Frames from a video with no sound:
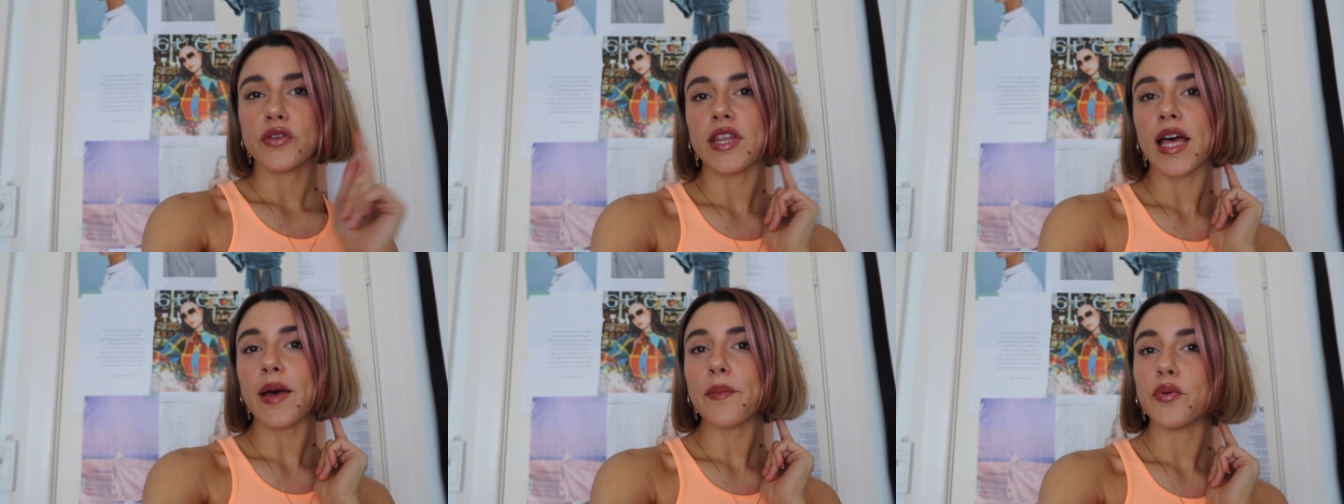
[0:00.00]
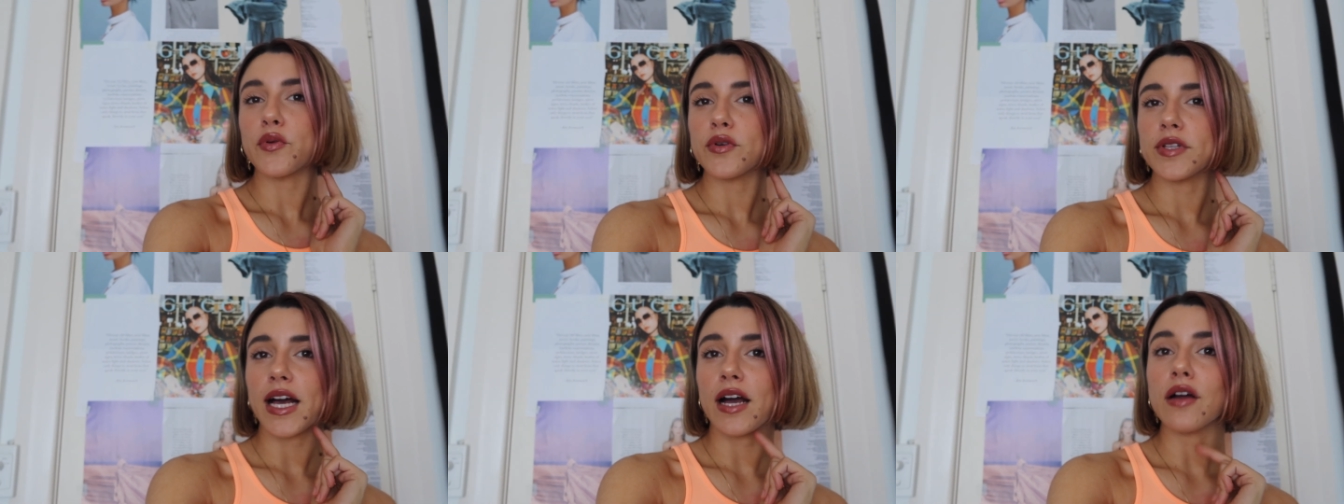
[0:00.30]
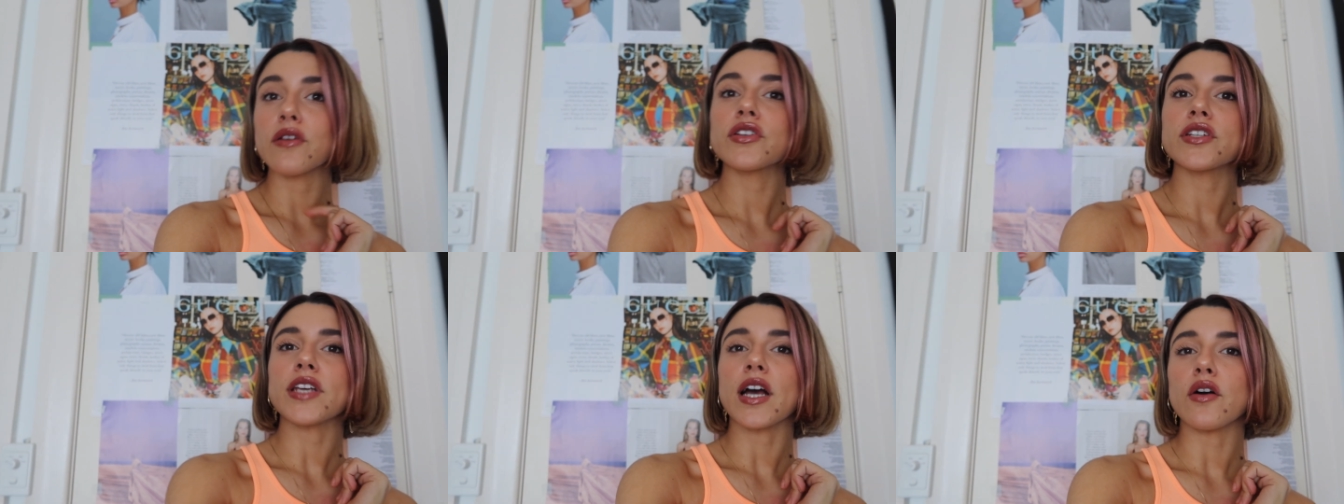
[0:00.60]
that
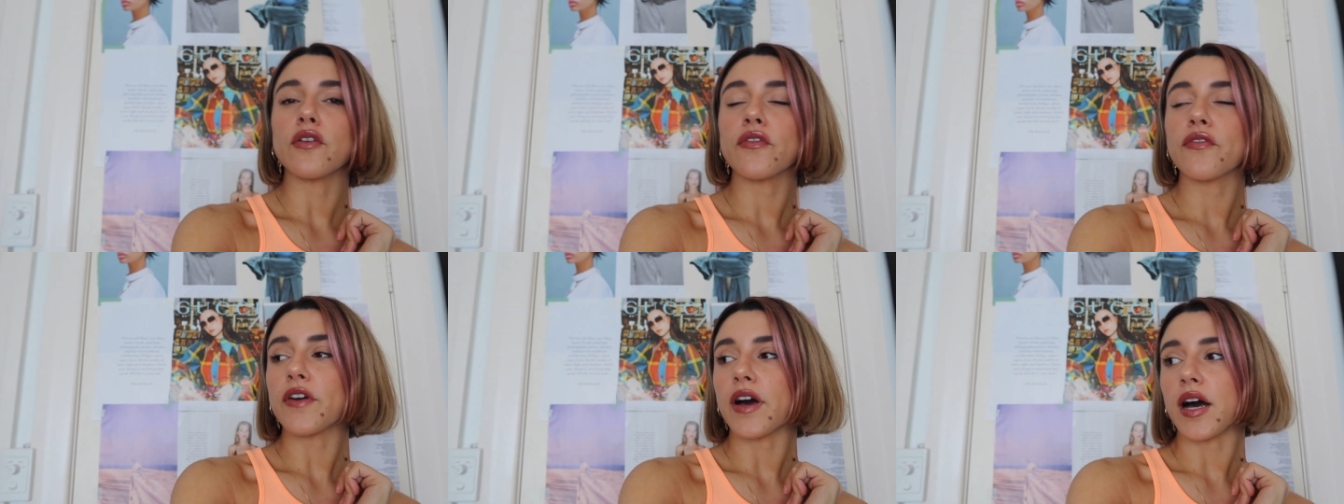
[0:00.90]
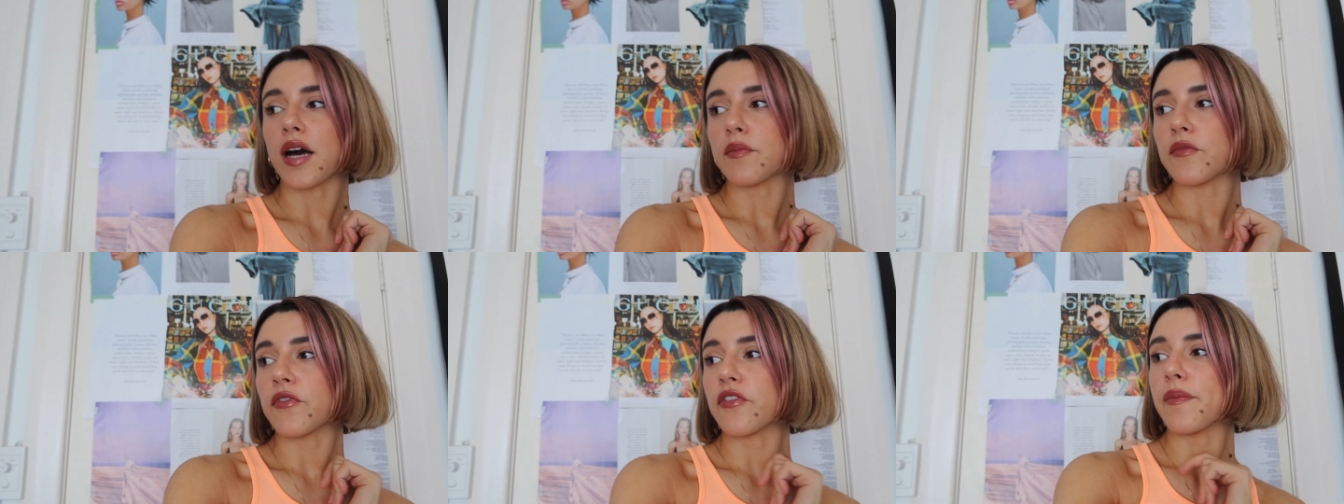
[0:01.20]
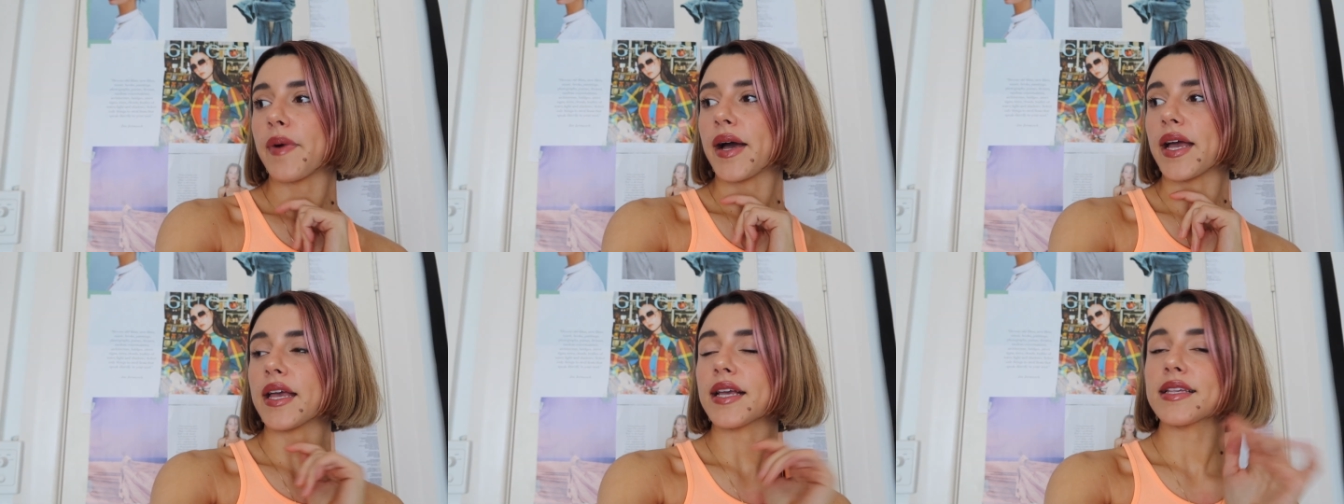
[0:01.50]
pull-out shelf for
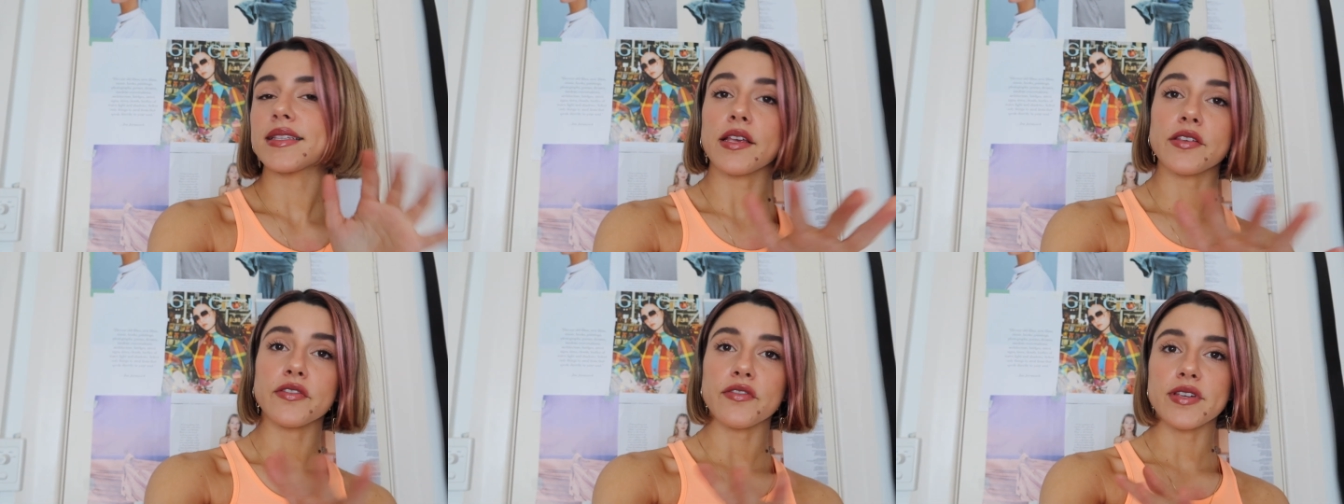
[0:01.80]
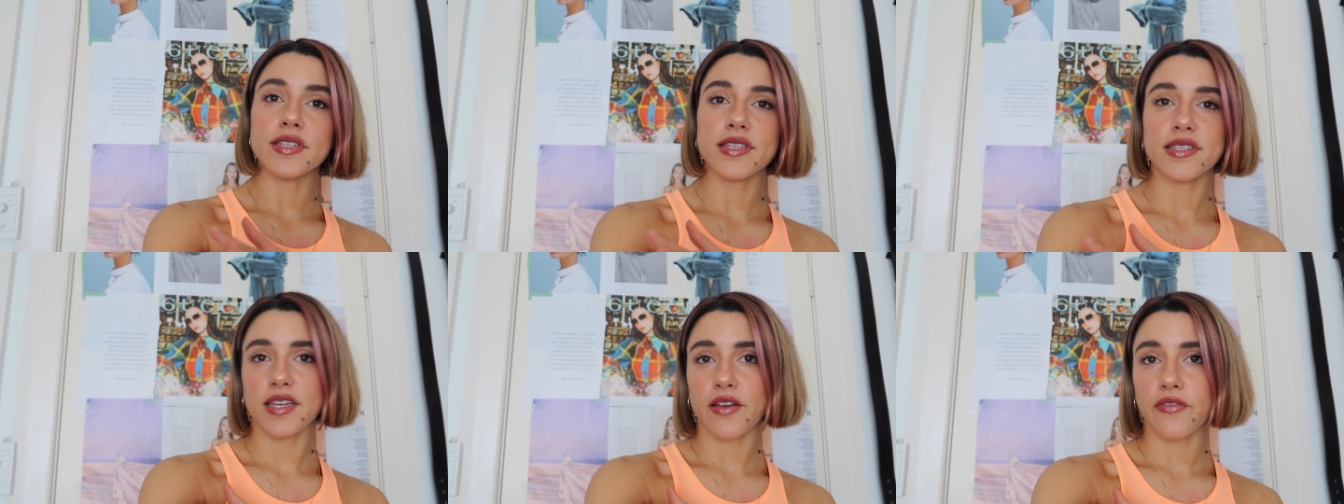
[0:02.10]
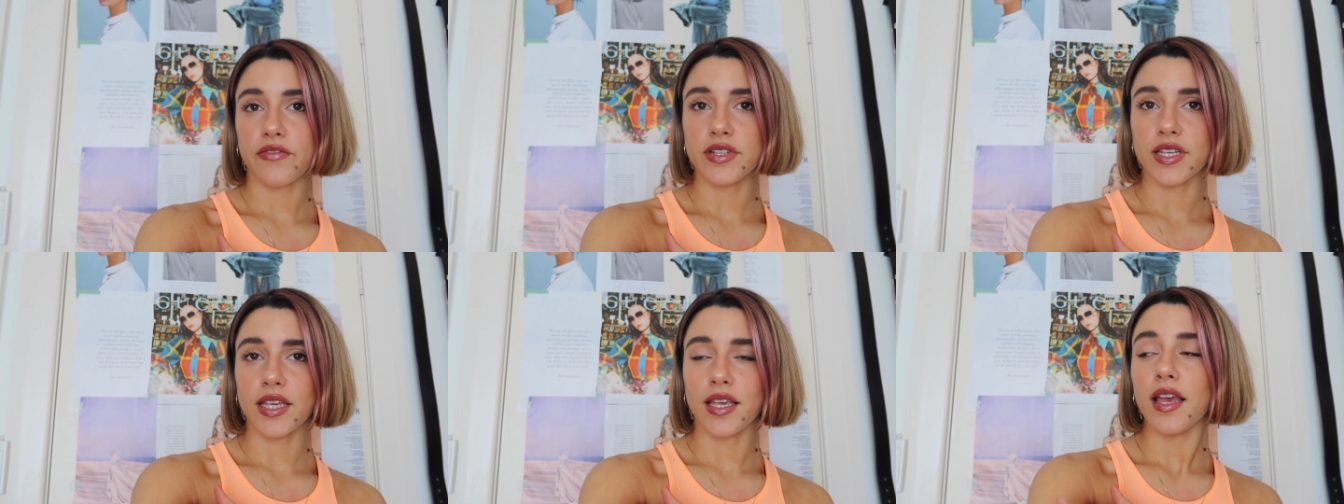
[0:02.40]
my accessories is
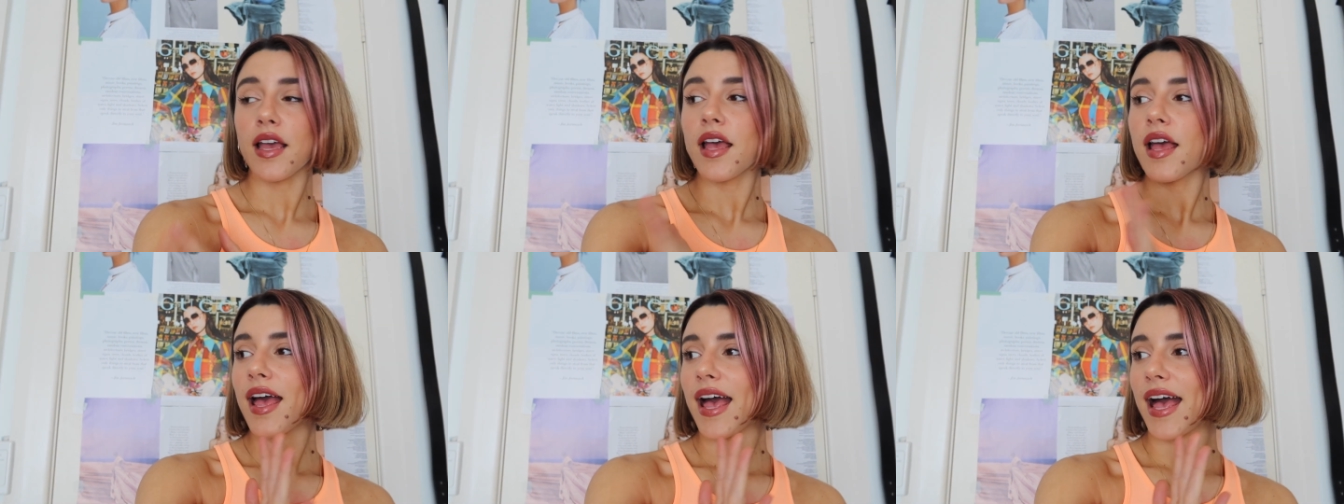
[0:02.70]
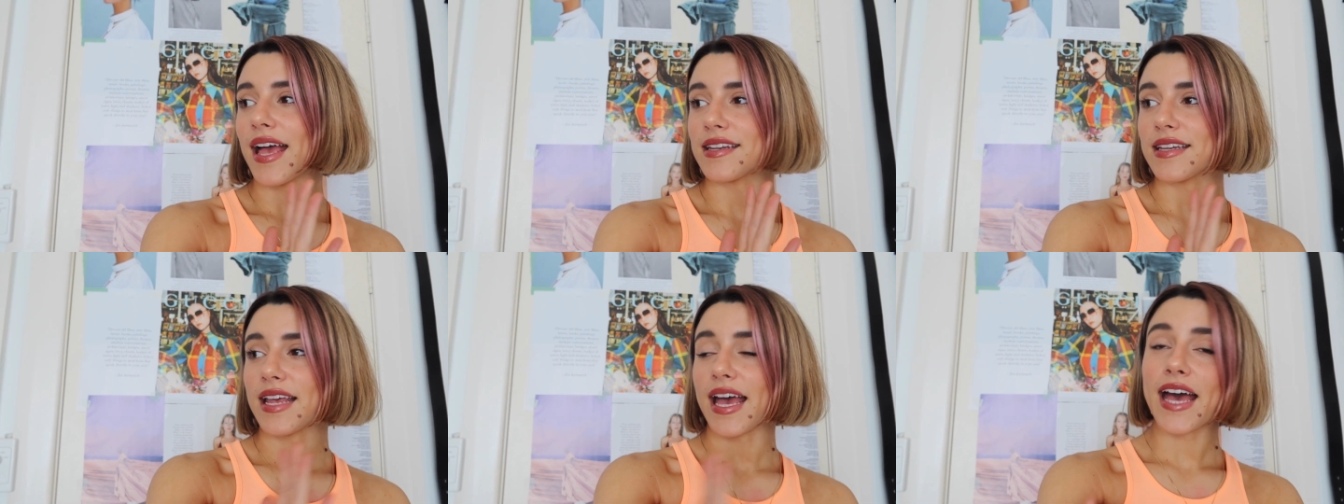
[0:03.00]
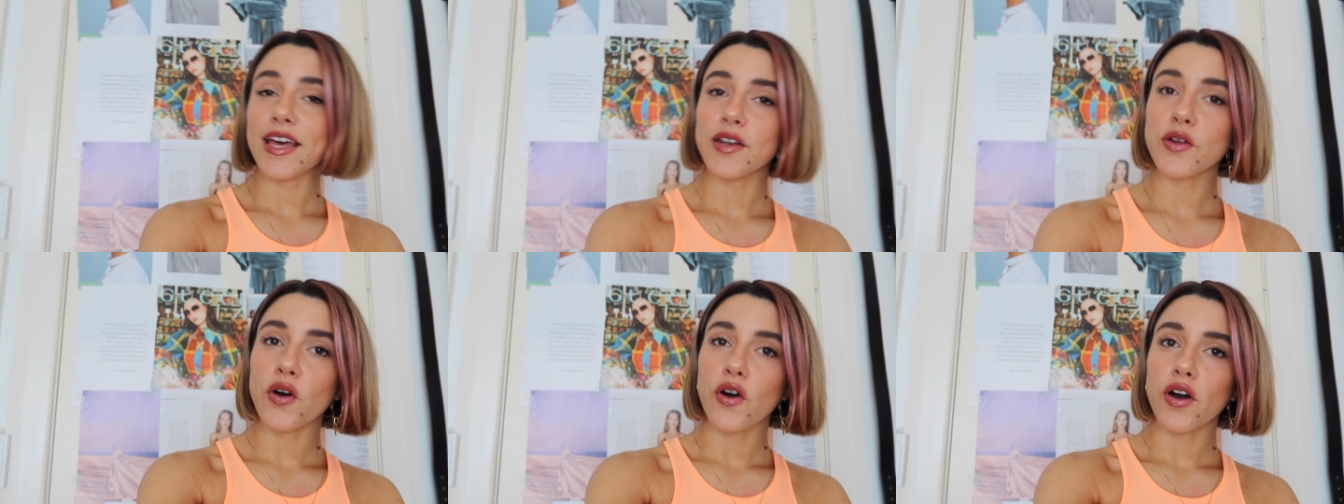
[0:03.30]
definitely an
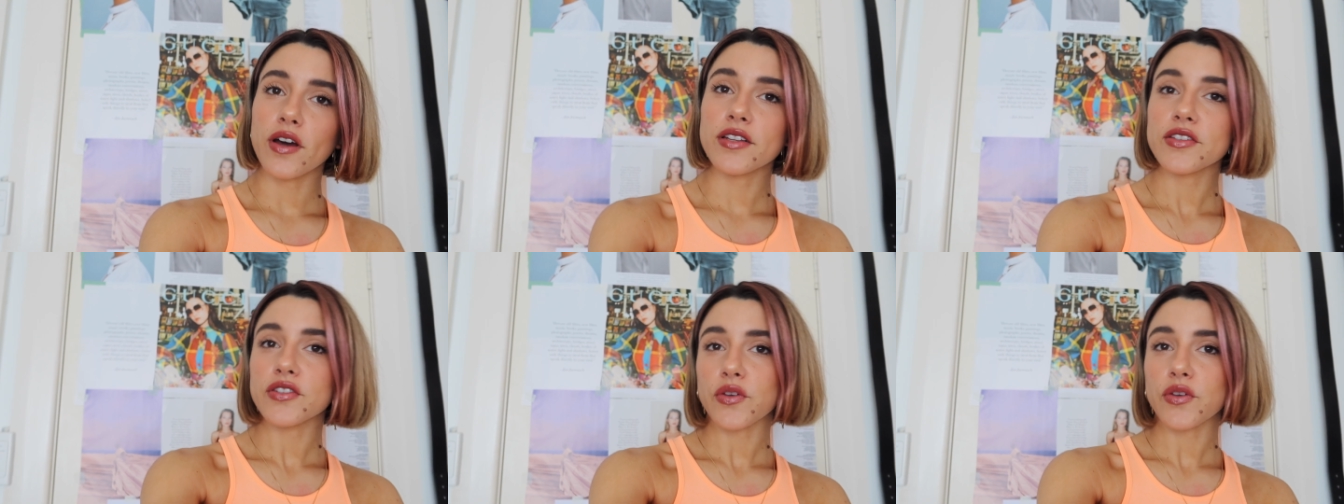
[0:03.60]
add-on.